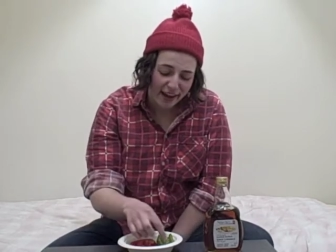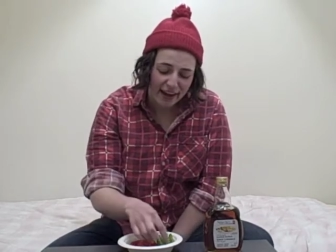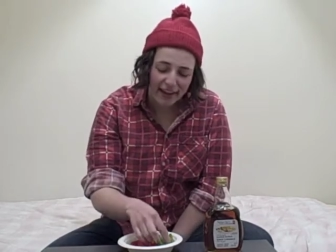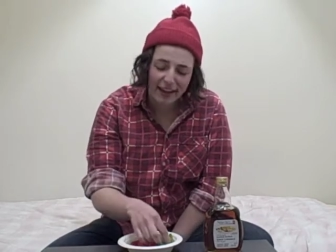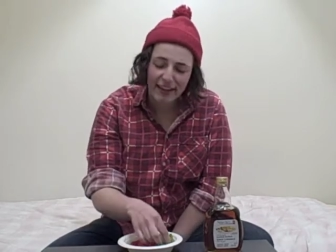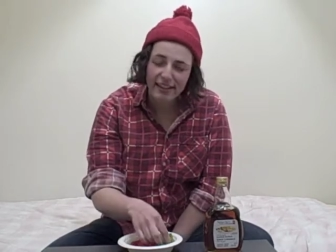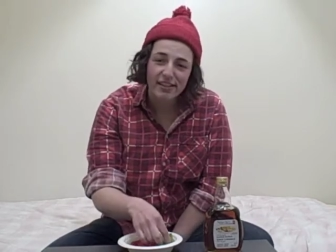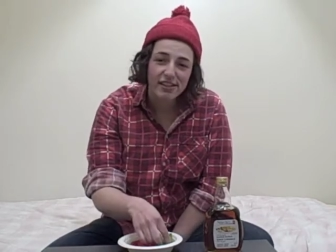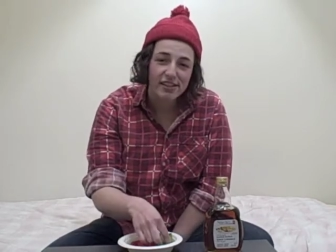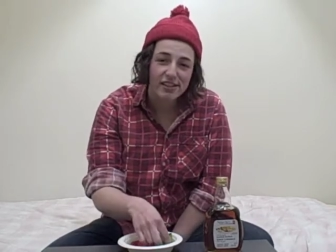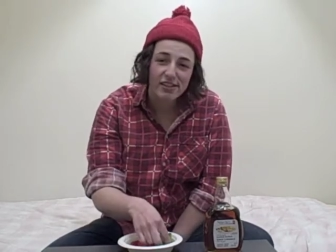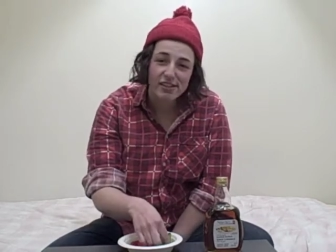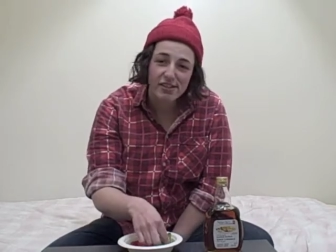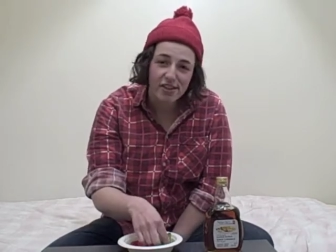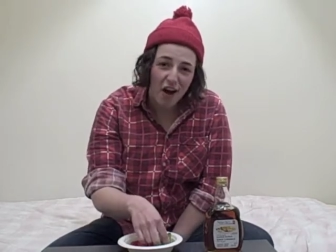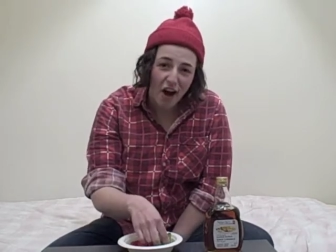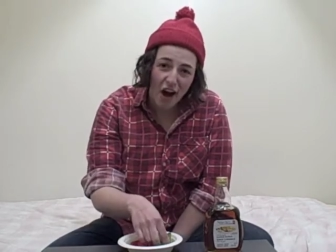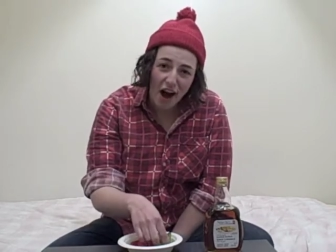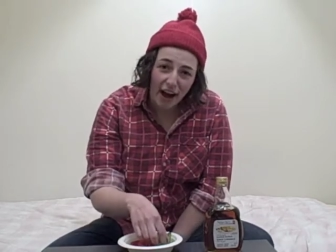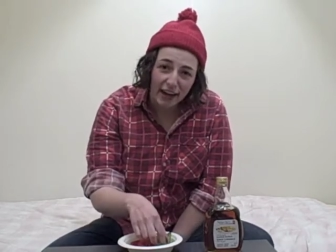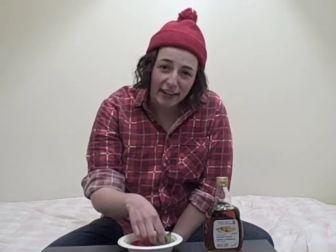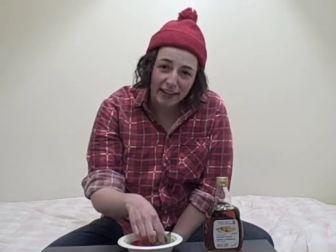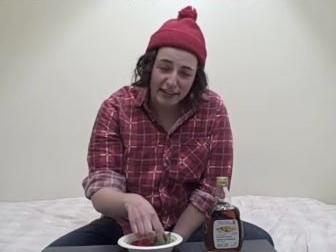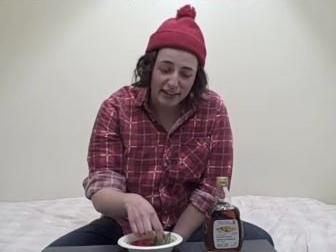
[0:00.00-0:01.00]
It's
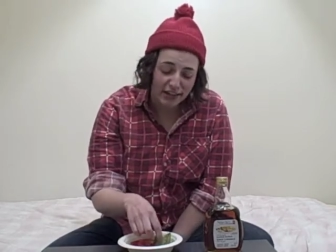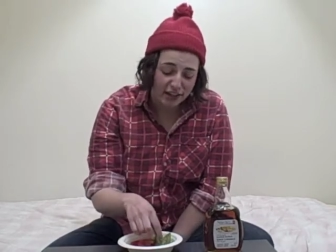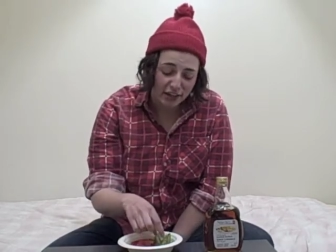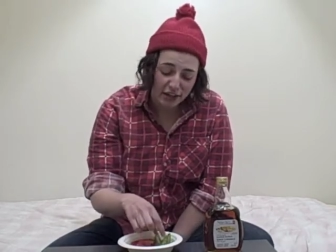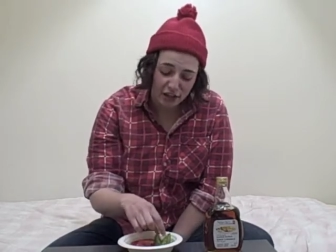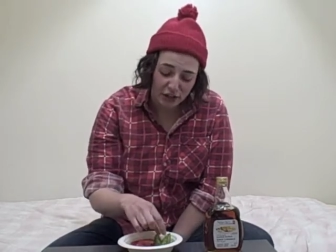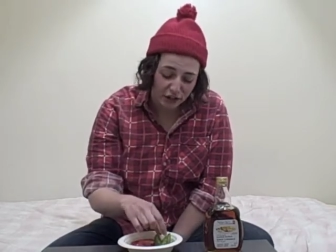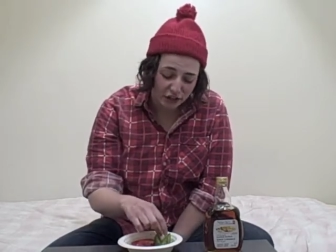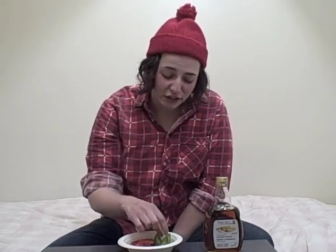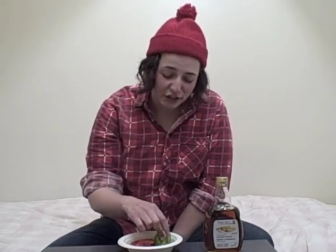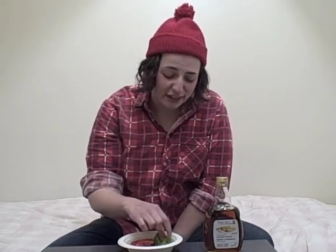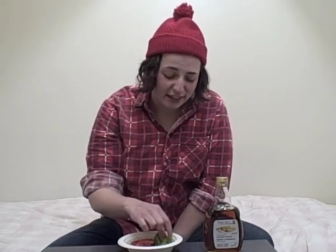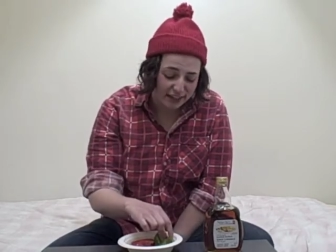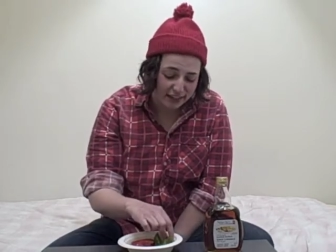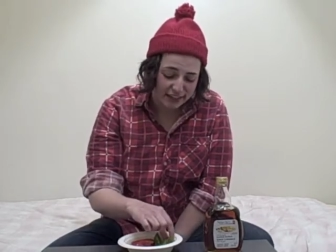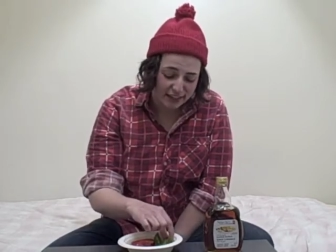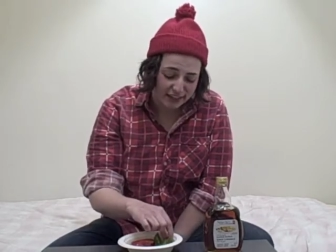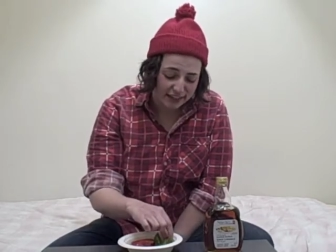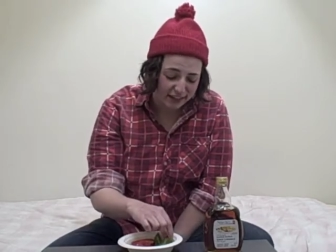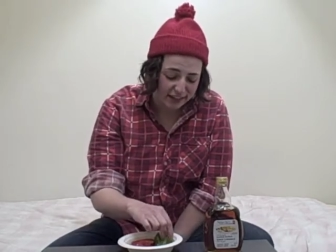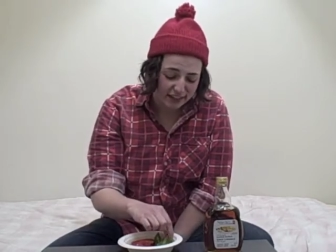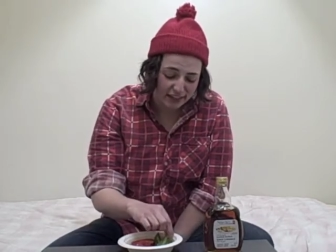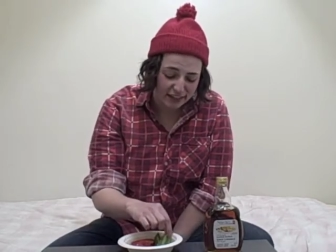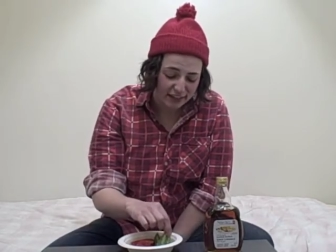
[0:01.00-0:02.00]
not good.
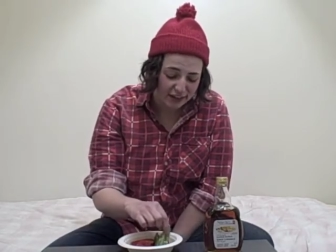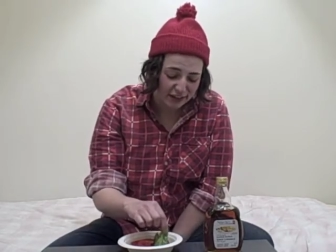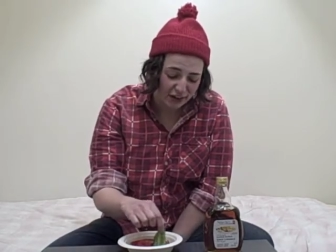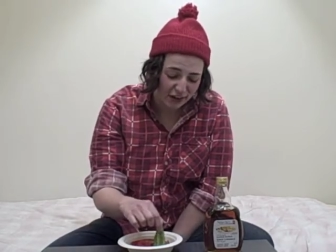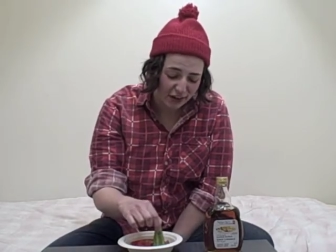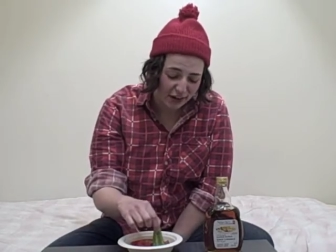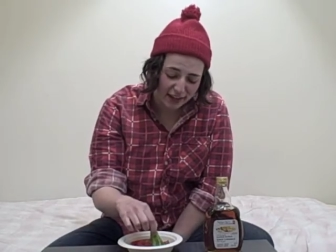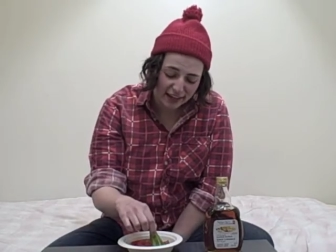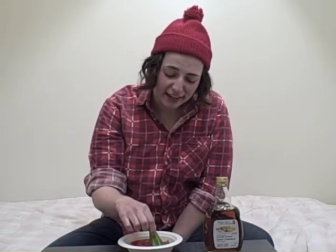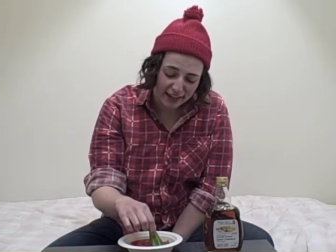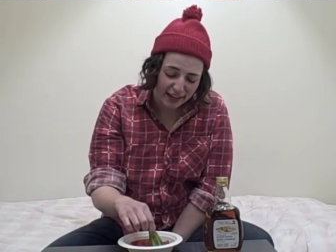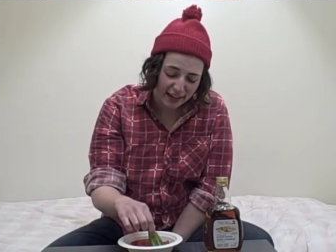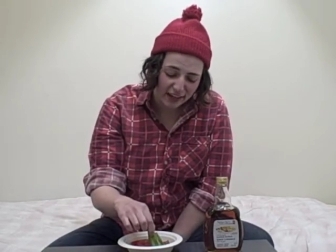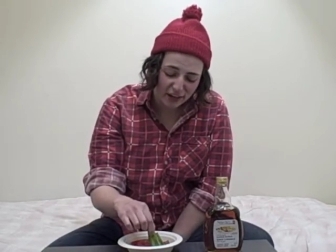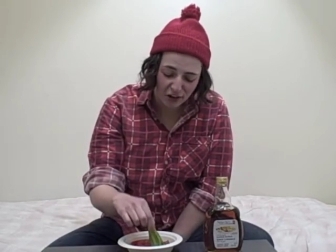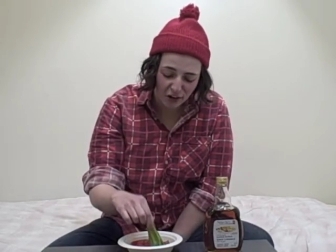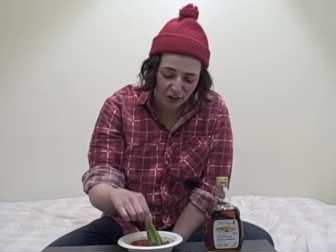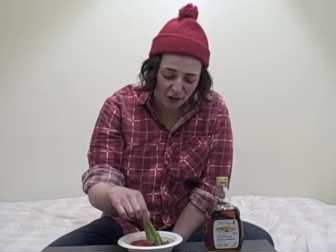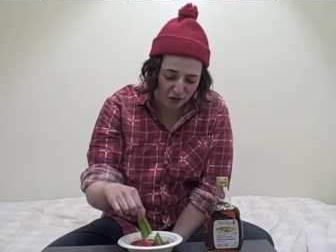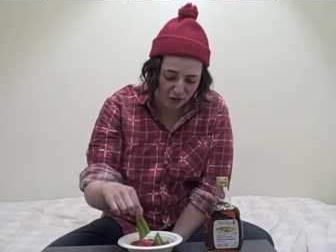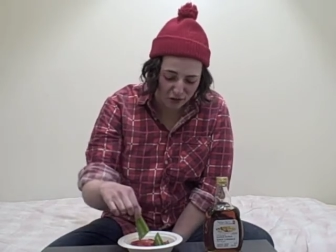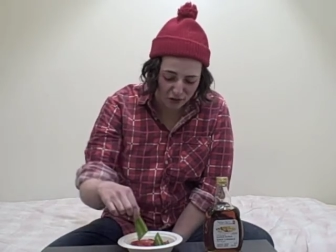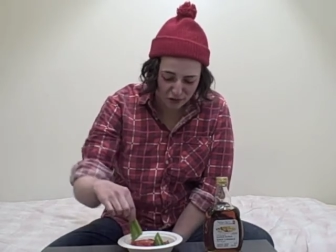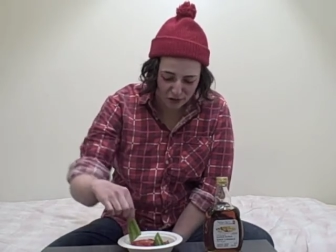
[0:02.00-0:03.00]
Not at
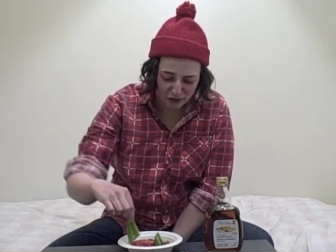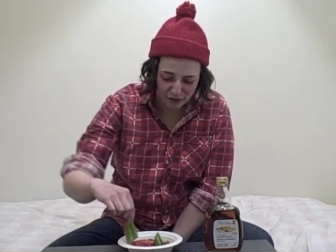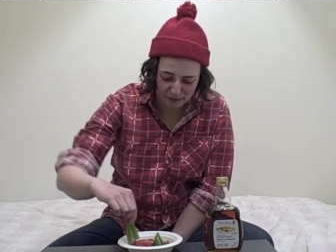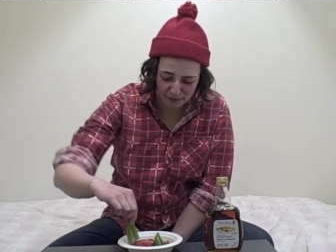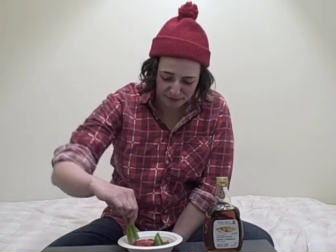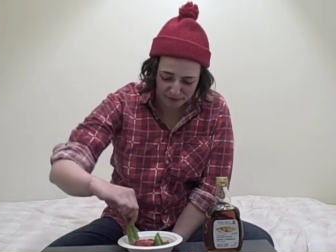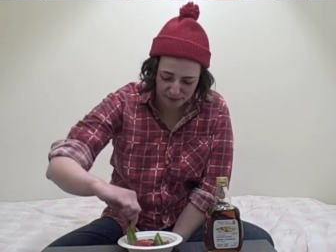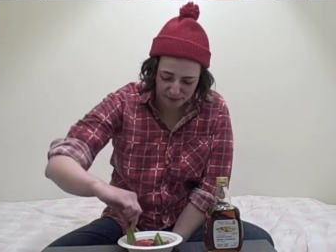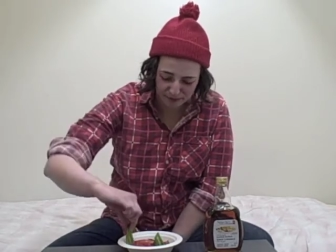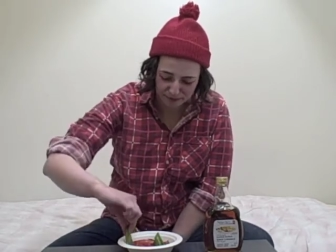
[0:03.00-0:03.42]
all.